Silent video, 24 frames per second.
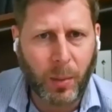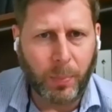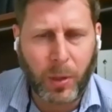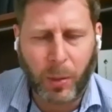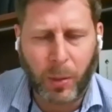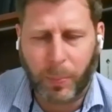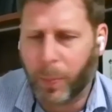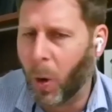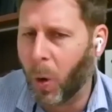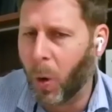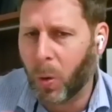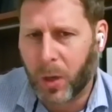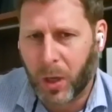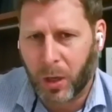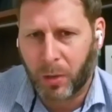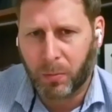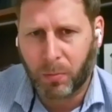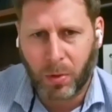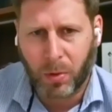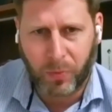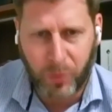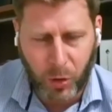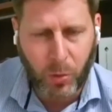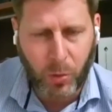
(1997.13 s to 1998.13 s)
poke and
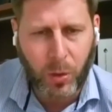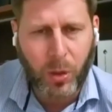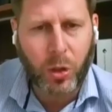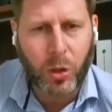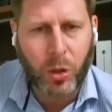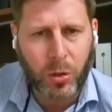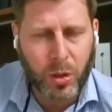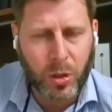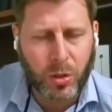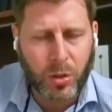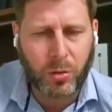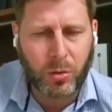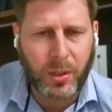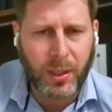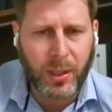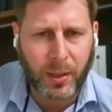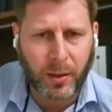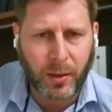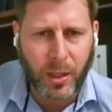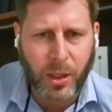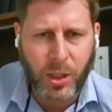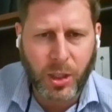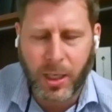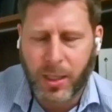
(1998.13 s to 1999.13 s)
review and do your due
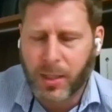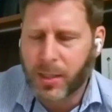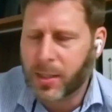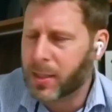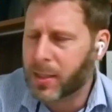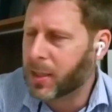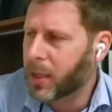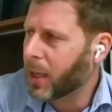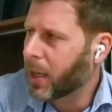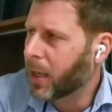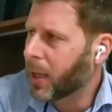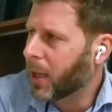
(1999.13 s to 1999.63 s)
diligence.